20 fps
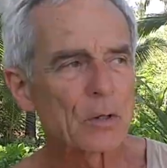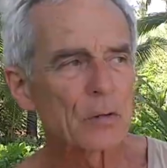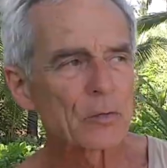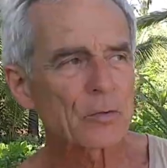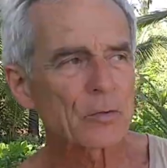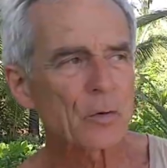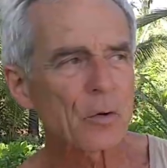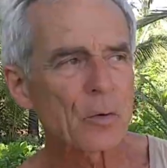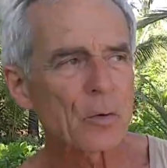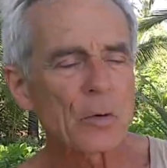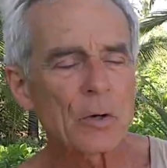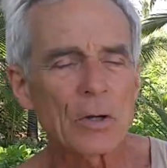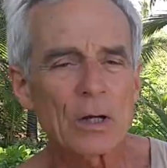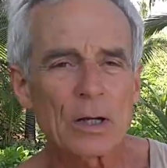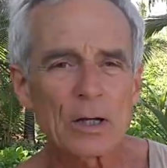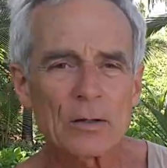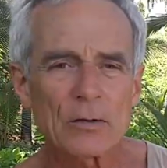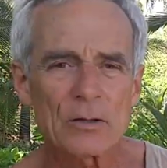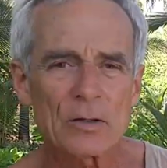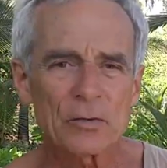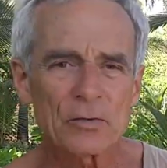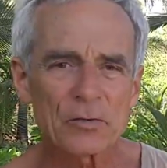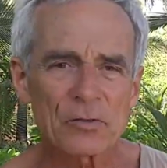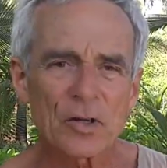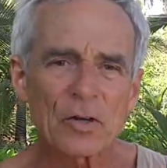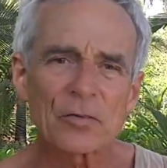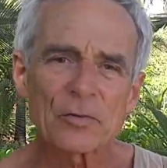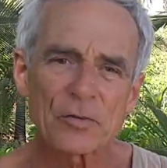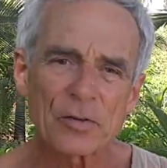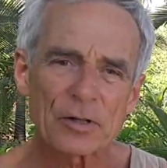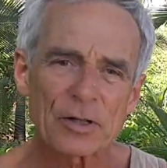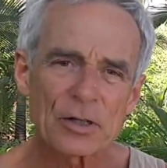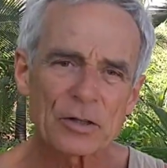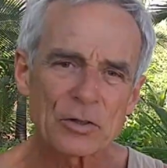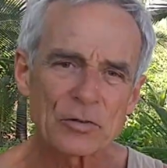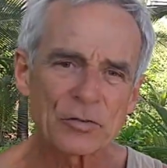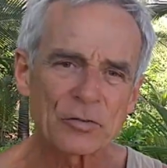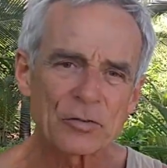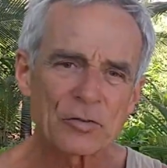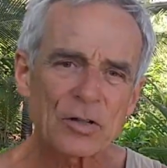So in this test that I
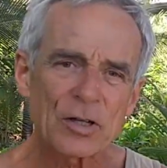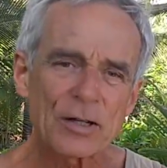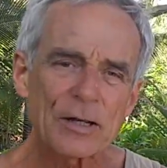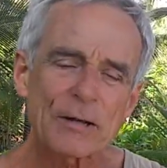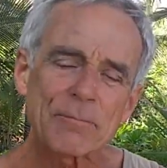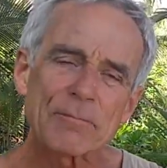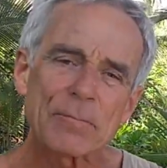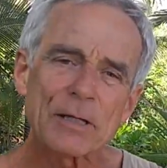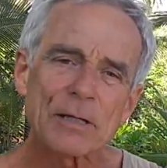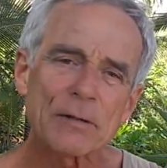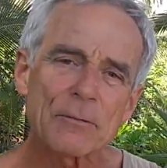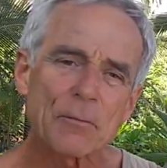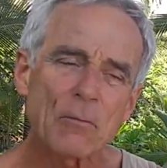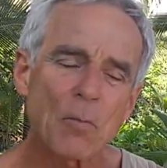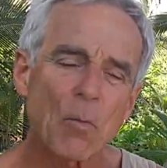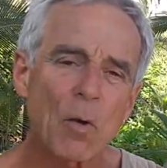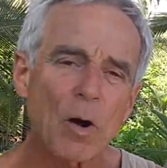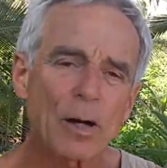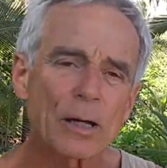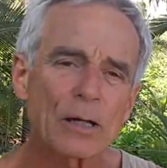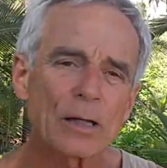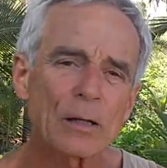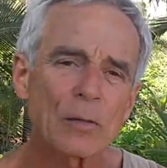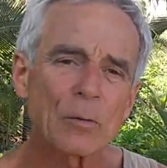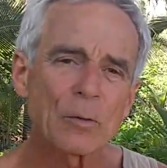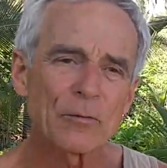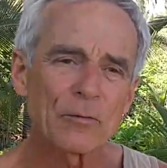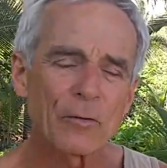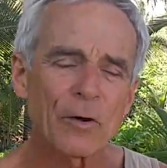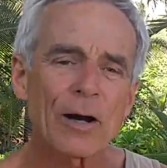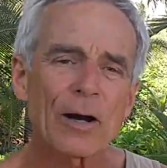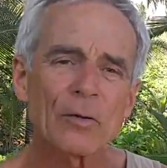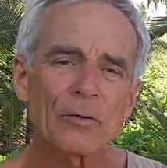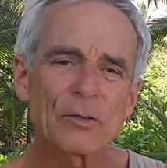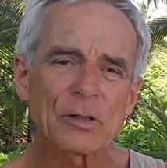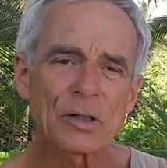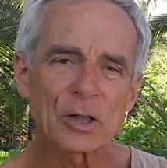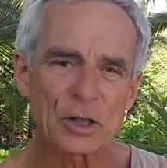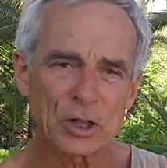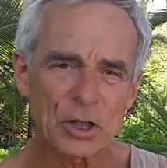just did, I've been working with
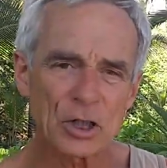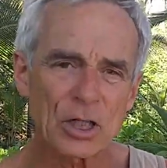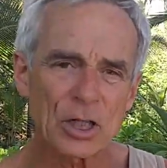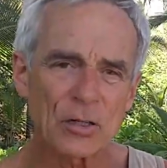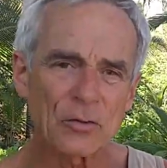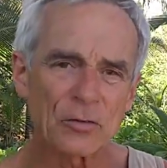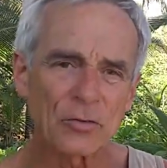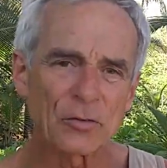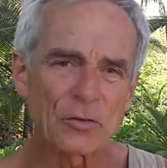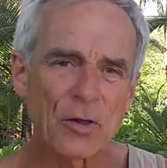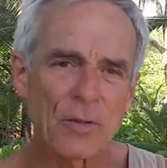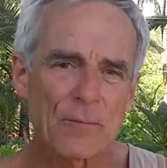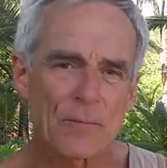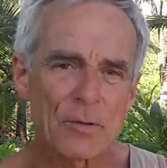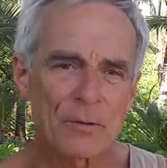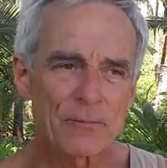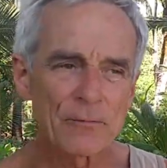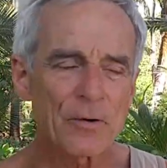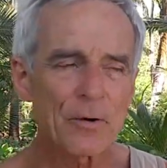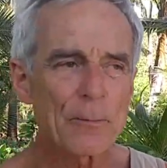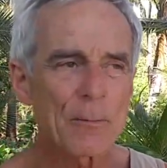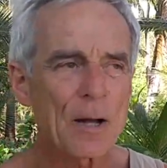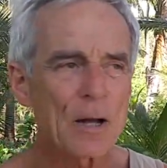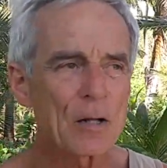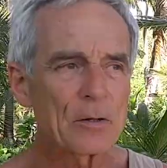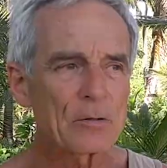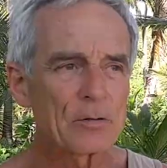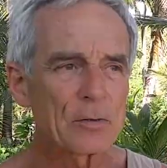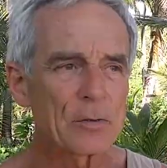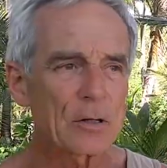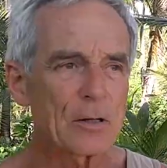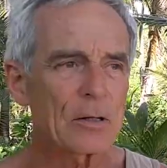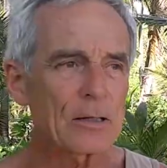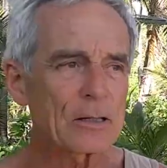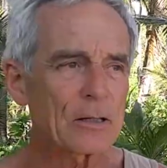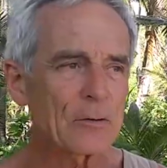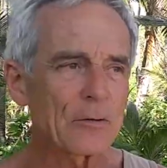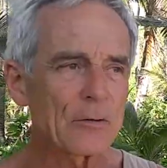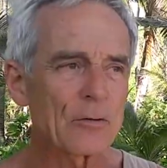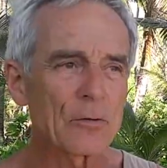grounding sheets for about, I
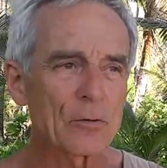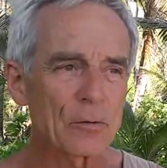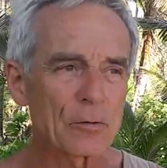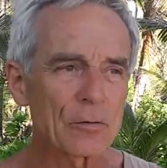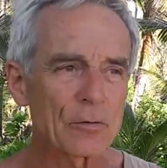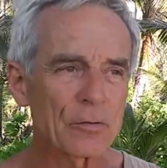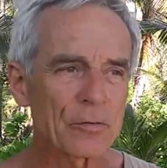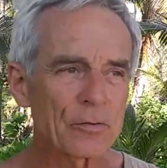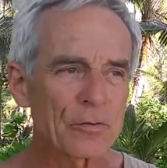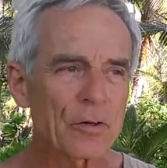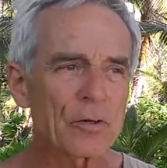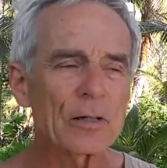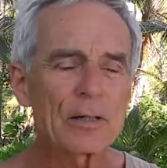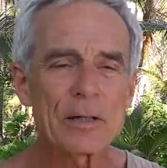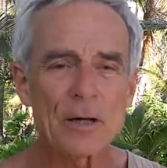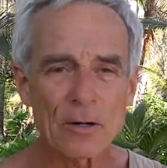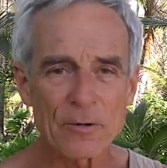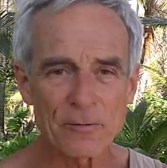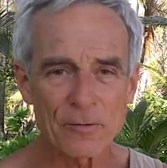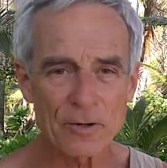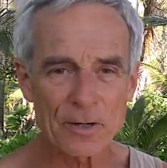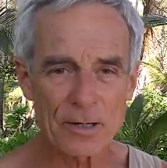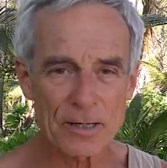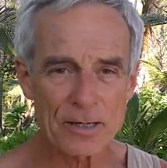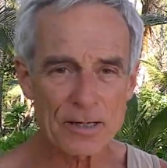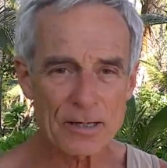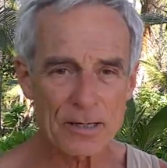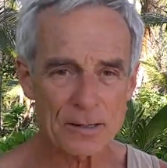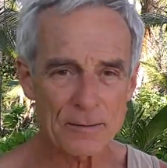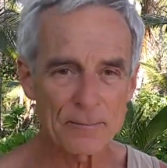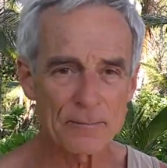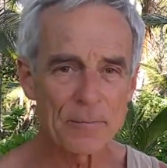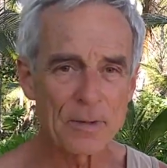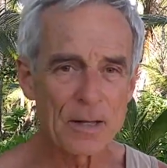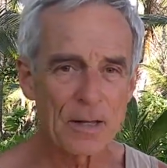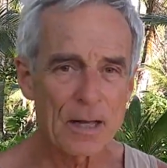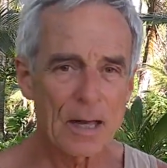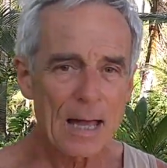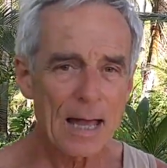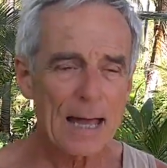don't know, certainly over a year.
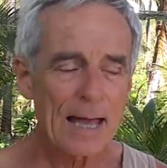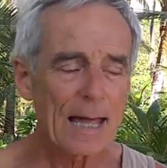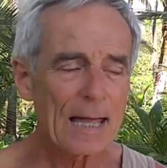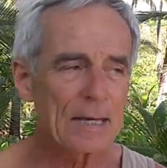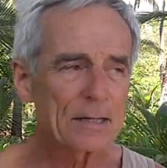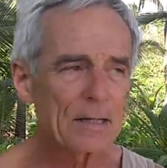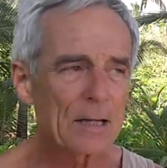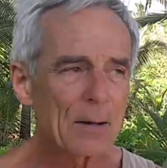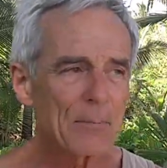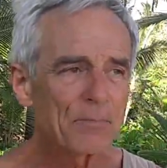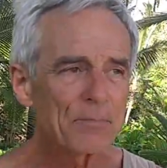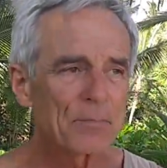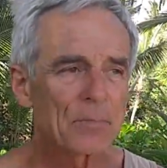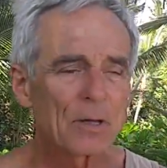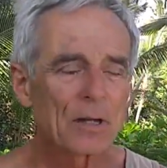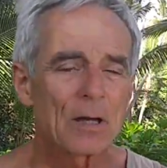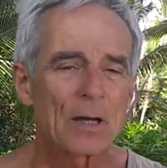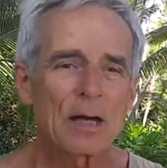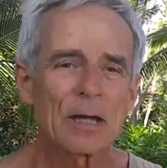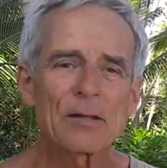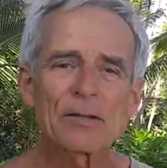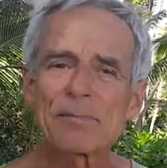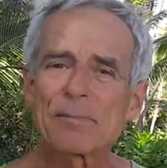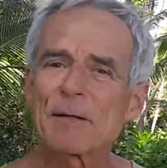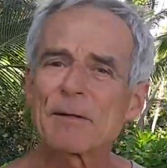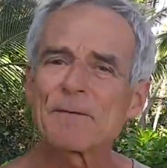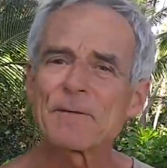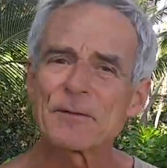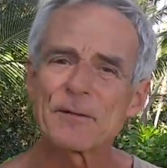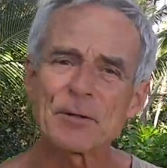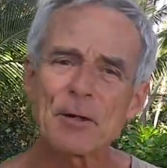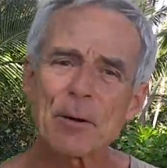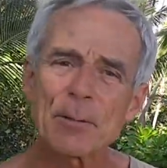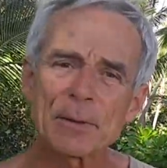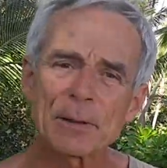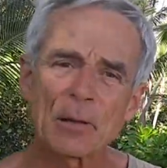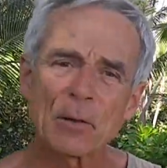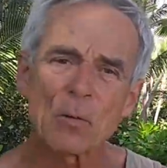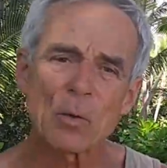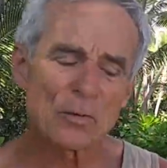And it's been
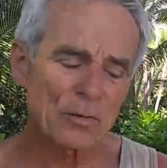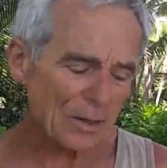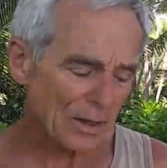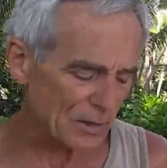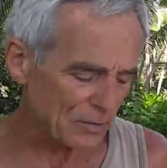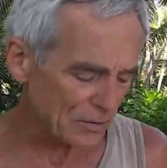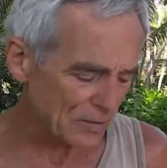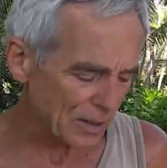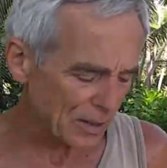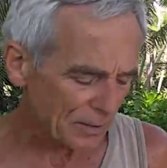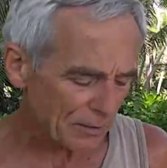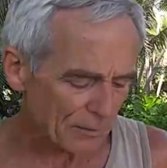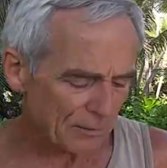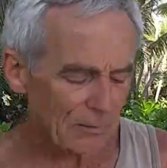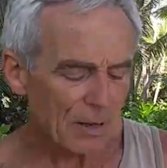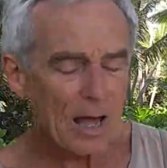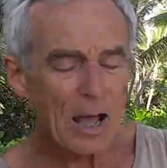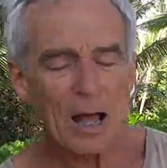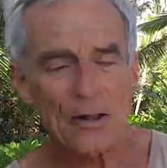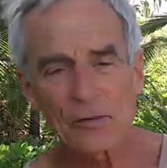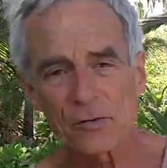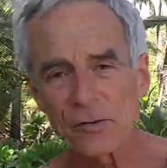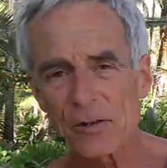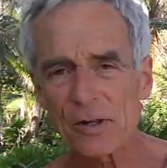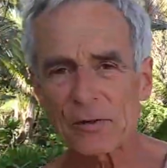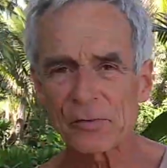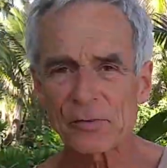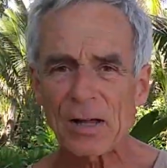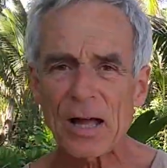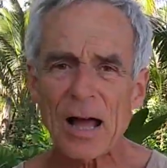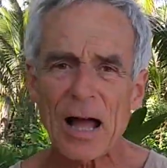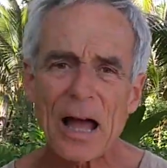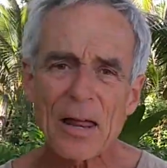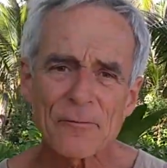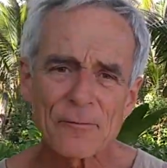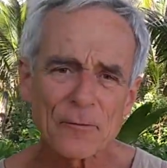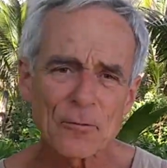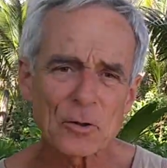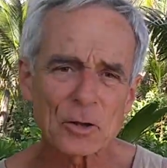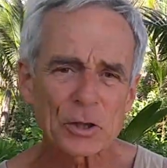phenomenal what they did, and
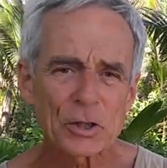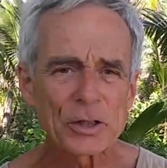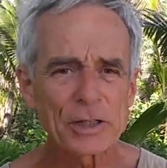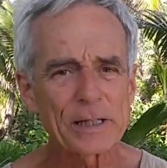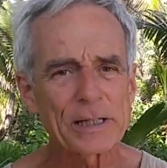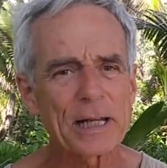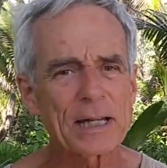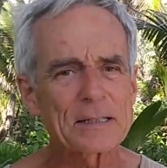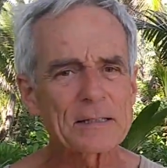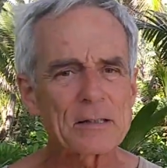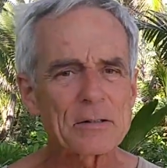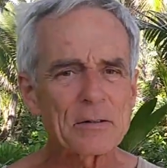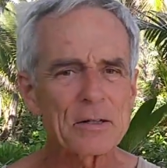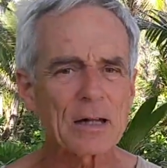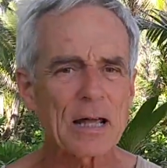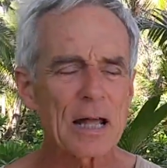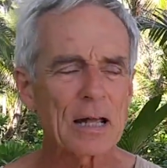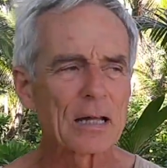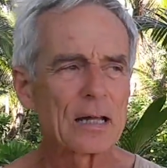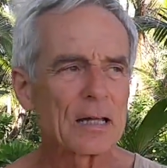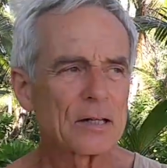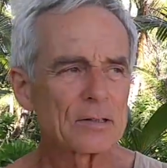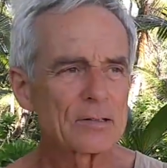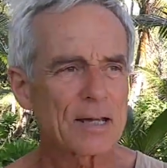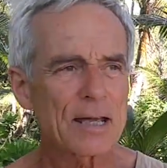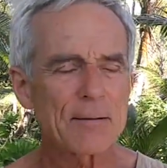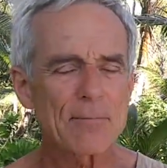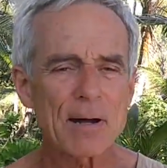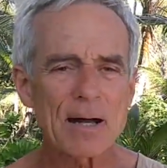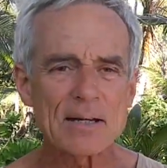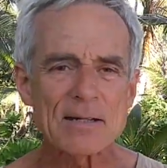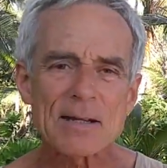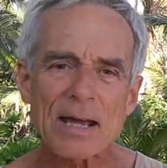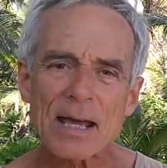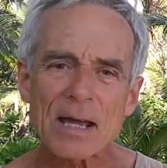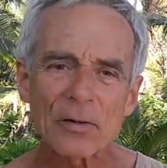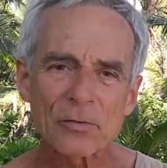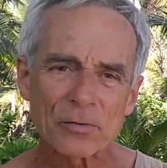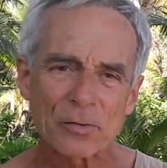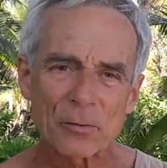unfortunately I didn't, day by
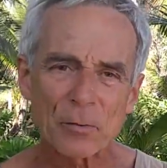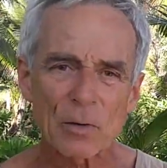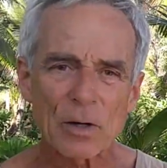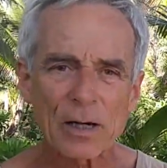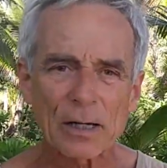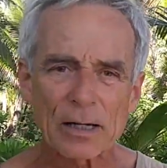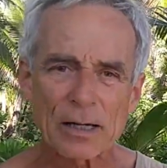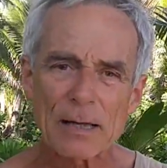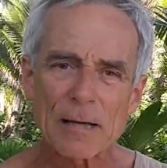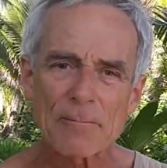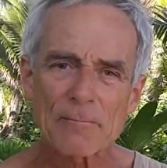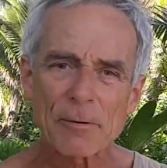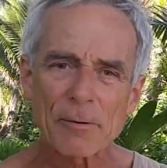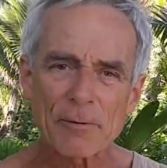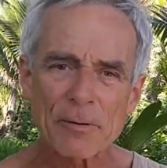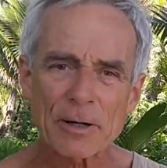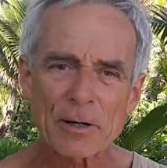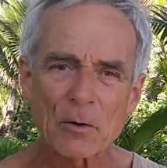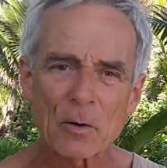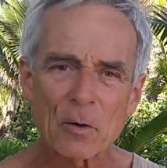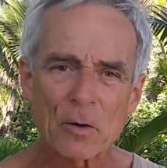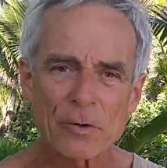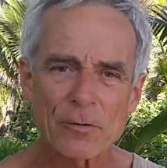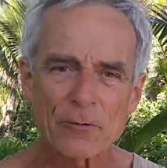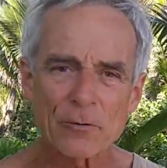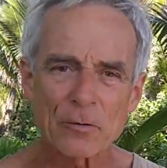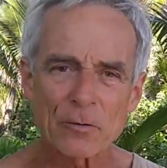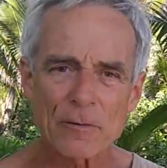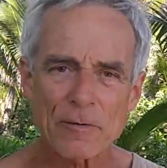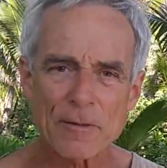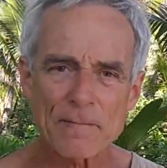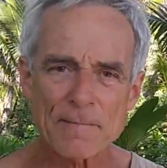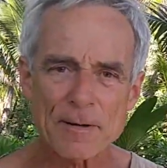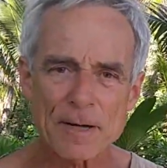day as it were, keep a record of all of the